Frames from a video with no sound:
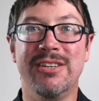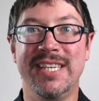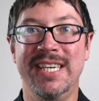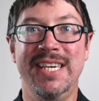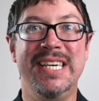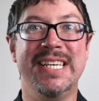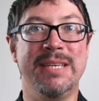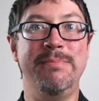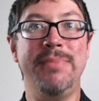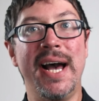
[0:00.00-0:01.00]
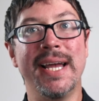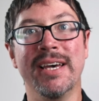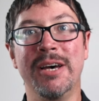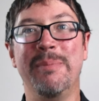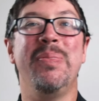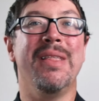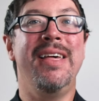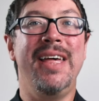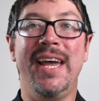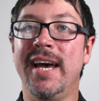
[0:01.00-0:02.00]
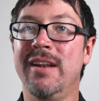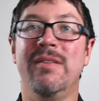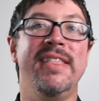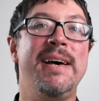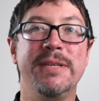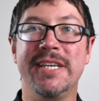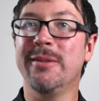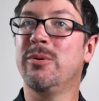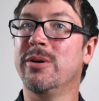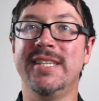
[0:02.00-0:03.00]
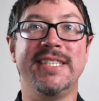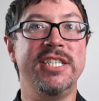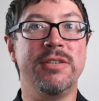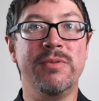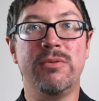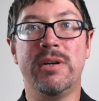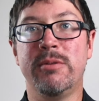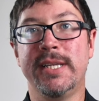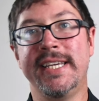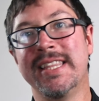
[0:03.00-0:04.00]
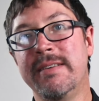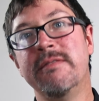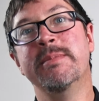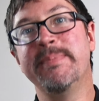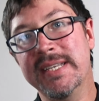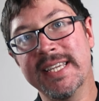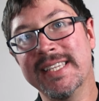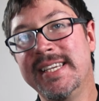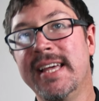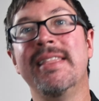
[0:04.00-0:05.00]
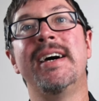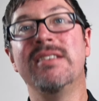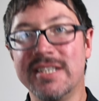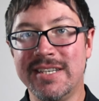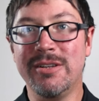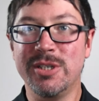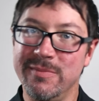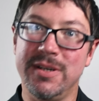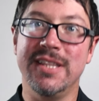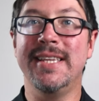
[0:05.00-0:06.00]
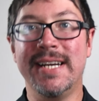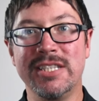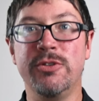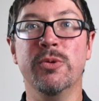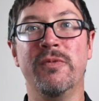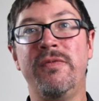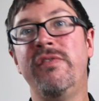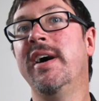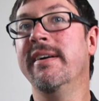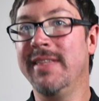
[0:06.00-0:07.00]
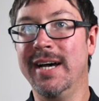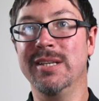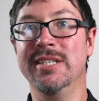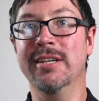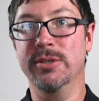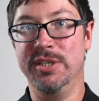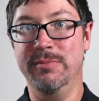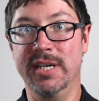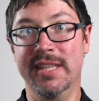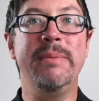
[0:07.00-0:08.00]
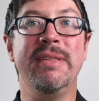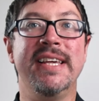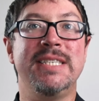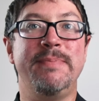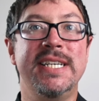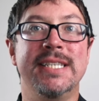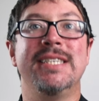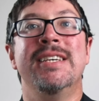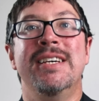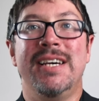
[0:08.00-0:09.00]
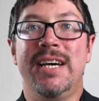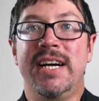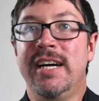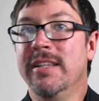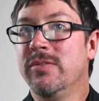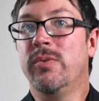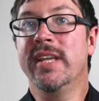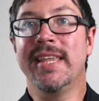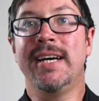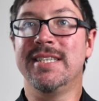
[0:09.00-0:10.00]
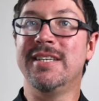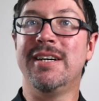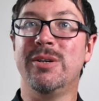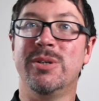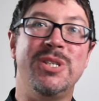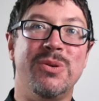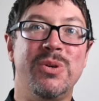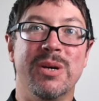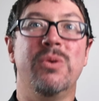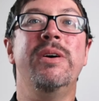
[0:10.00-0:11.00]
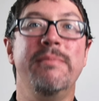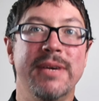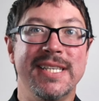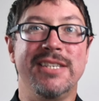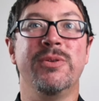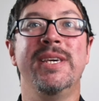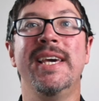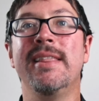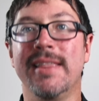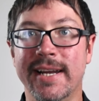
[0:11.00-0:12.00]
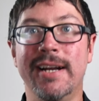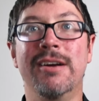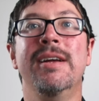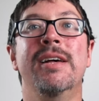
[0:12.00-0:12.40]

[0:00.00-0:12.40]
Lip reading: LTE as a backup. And that particular organization, we were able to take them from spending $10,000 a month down to $5,000 a month. Maybe they spent $20,000 on equipment to get there.